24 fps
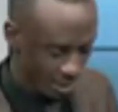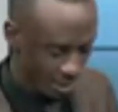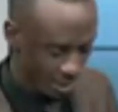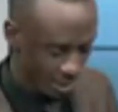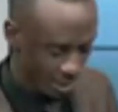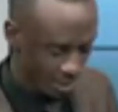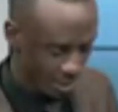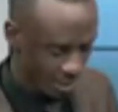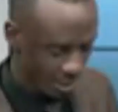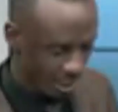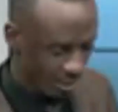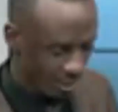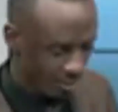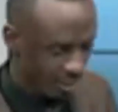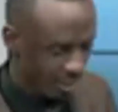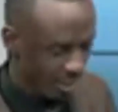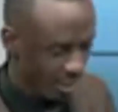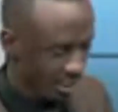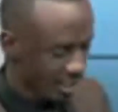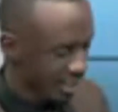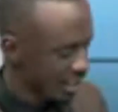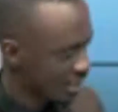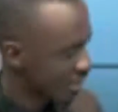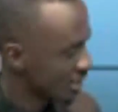that, I
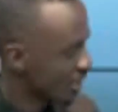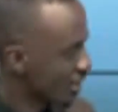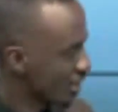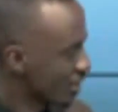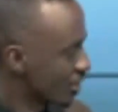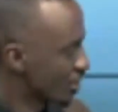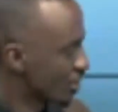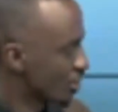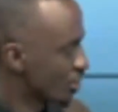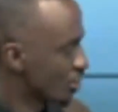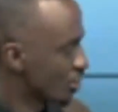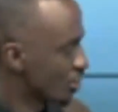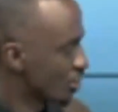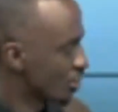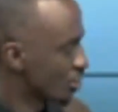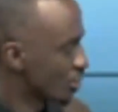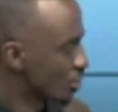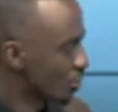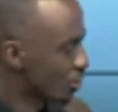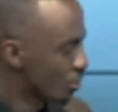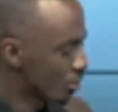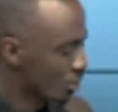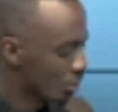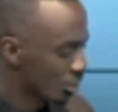realized
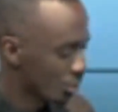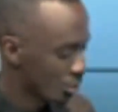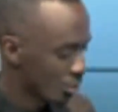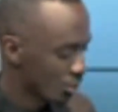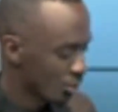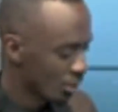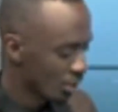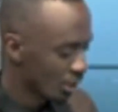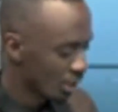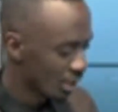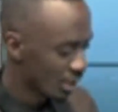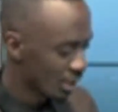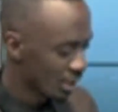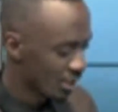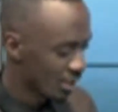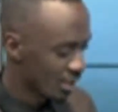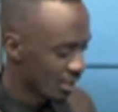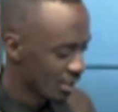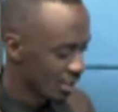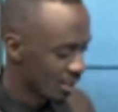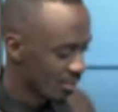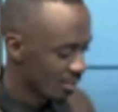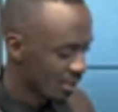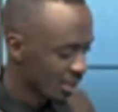you highlighted
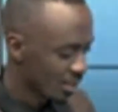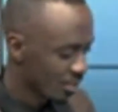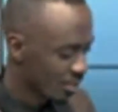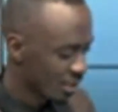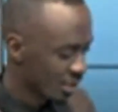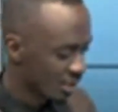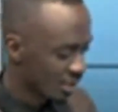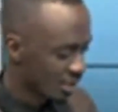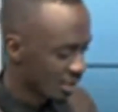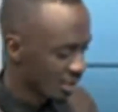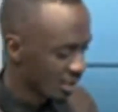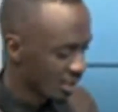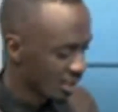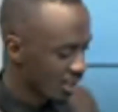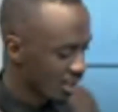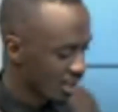something about it,